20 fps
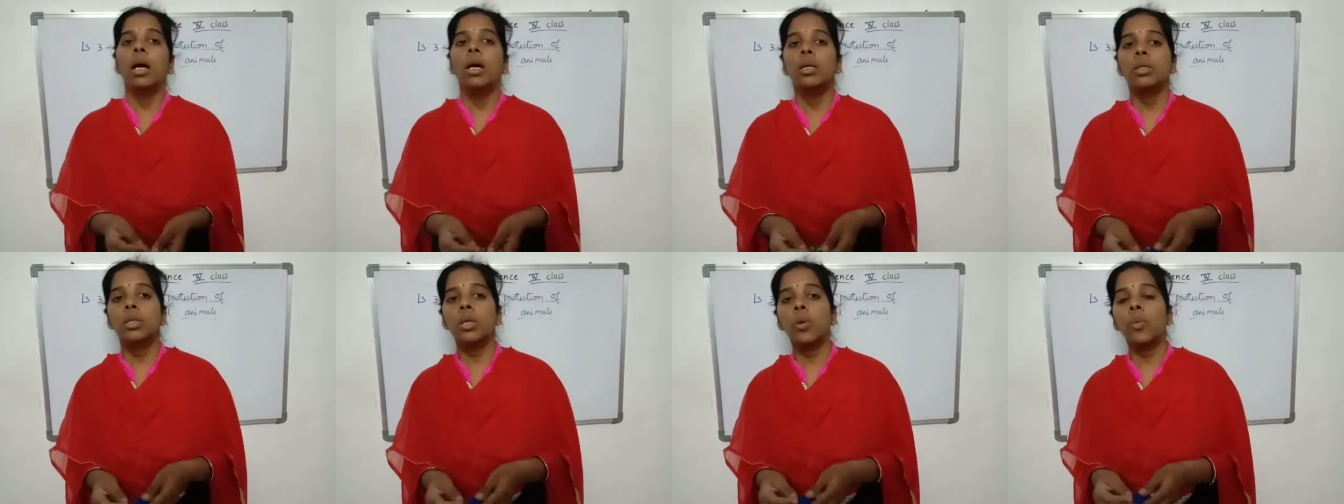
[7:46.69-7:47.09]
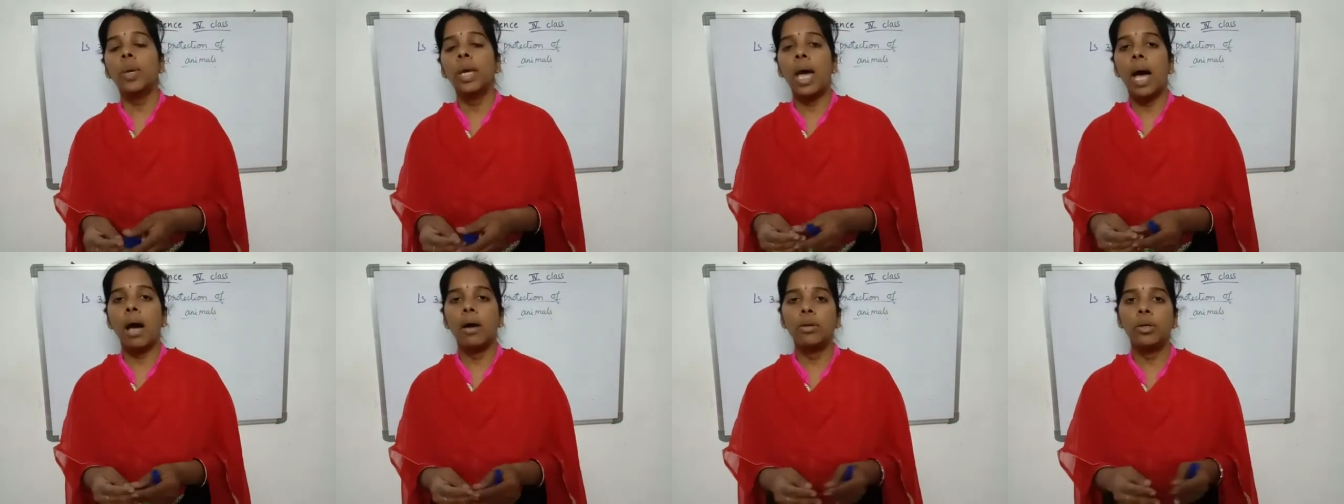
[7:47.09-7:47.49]
So we
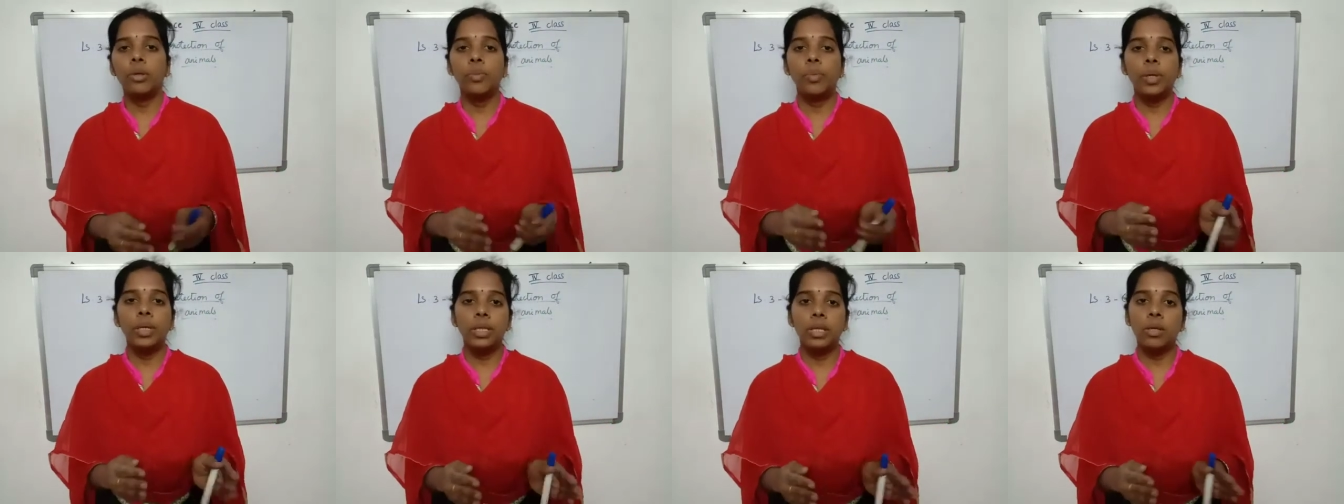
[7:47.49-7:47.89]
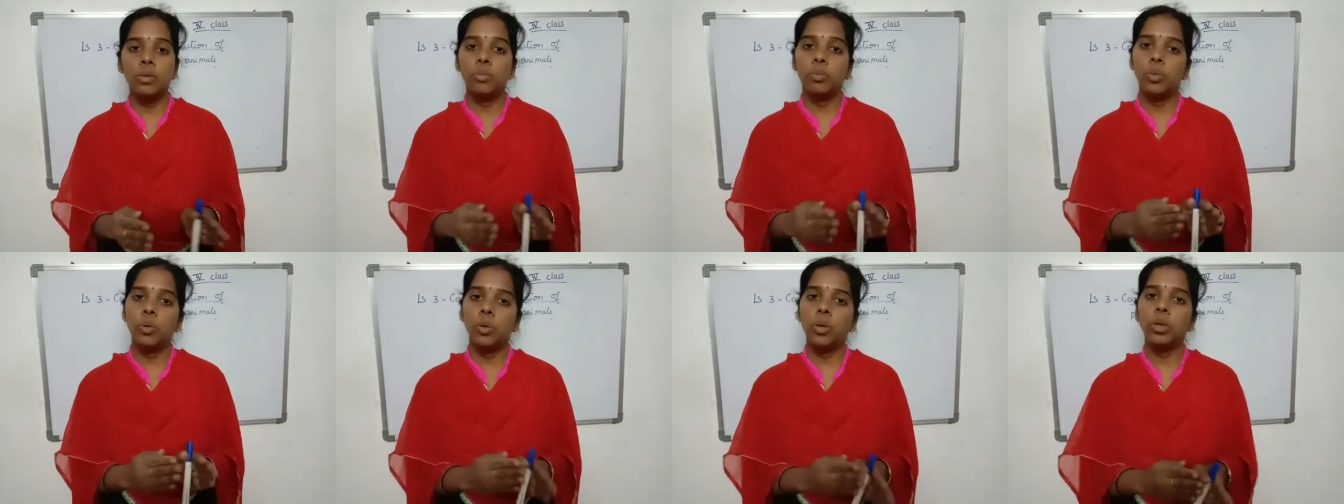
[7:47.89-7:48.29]
have to preserve
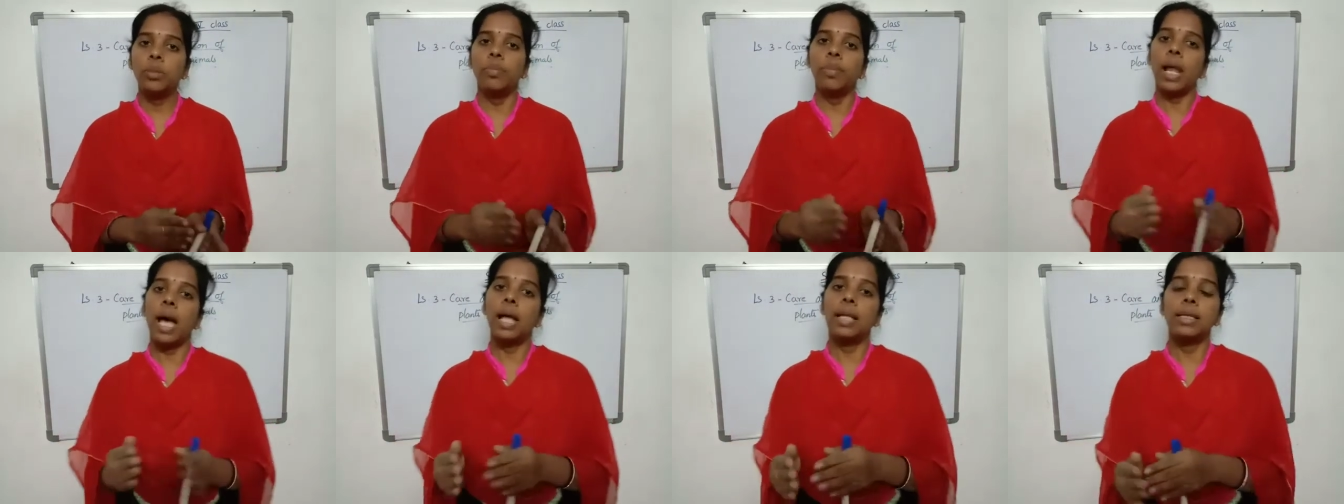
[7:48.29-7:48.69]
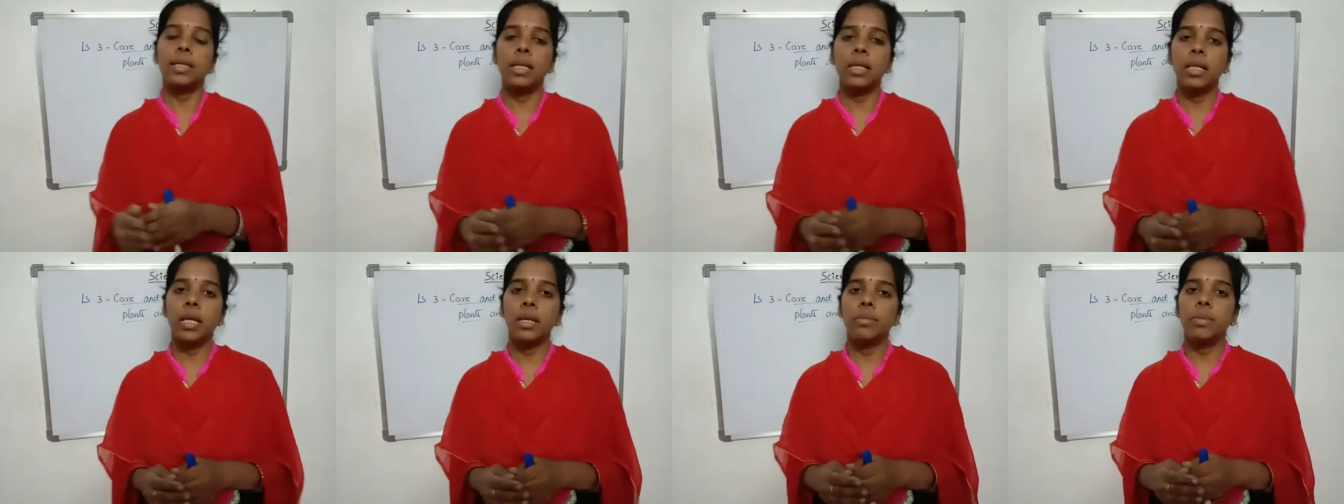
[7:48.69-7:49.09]
both plants and
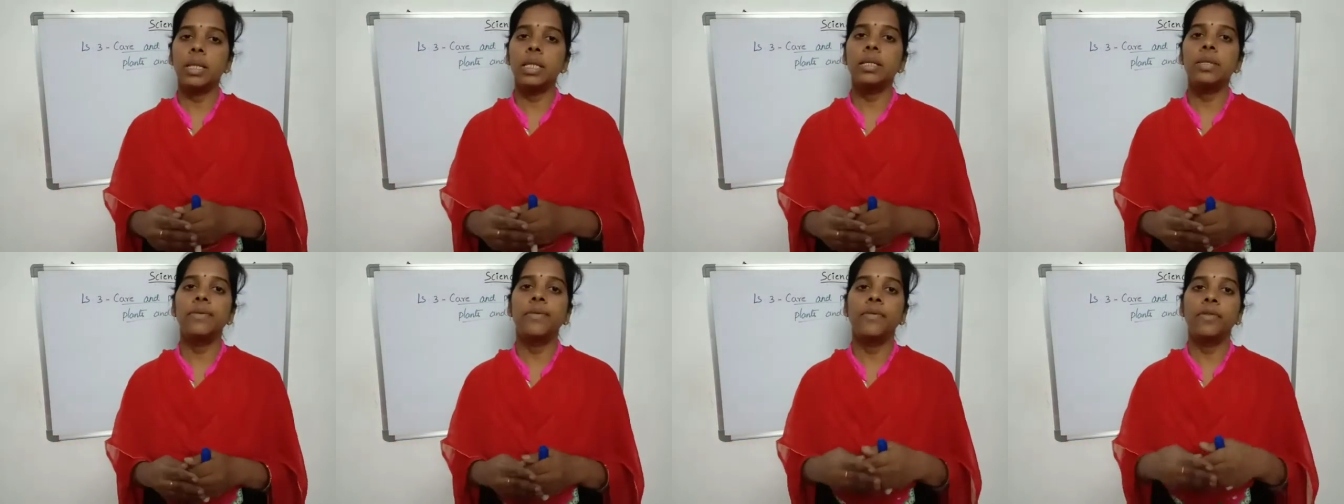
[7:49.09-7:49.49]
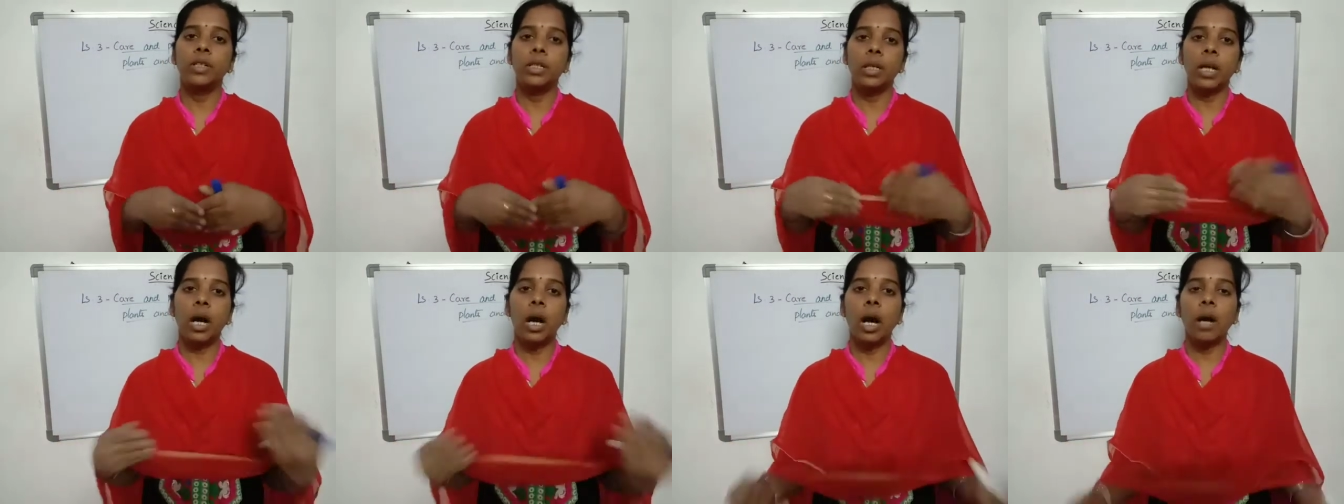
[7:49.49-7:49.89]
animals
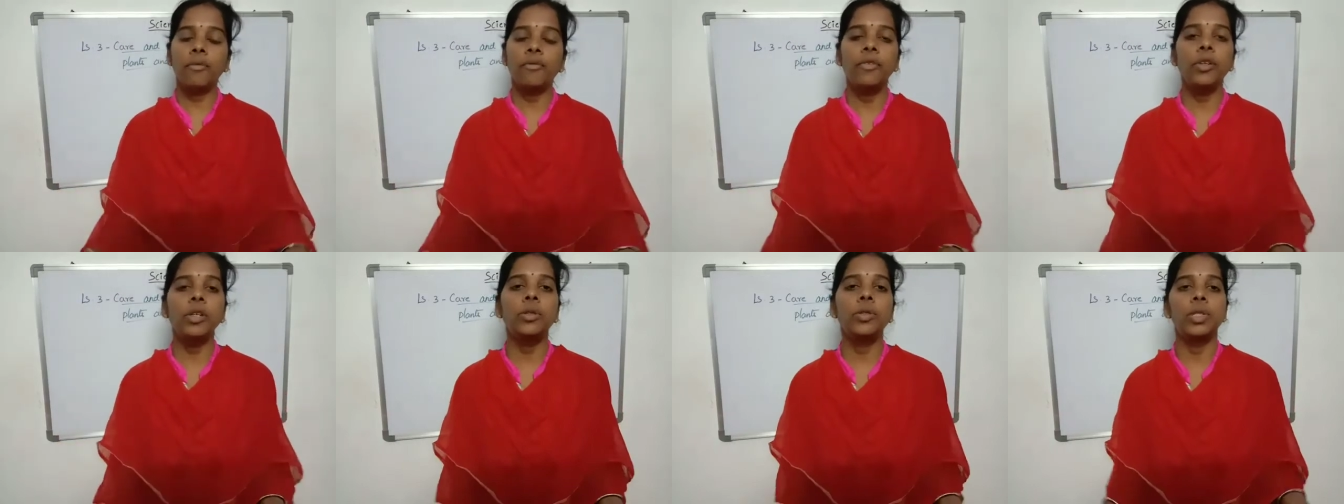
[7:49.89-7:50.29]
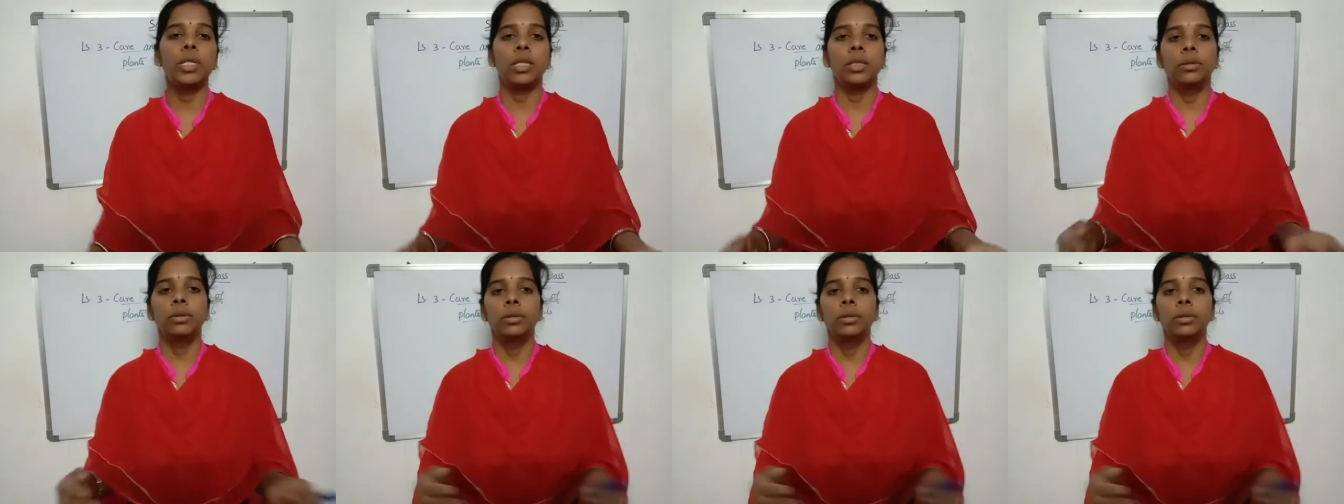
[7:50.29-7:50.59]
for our future.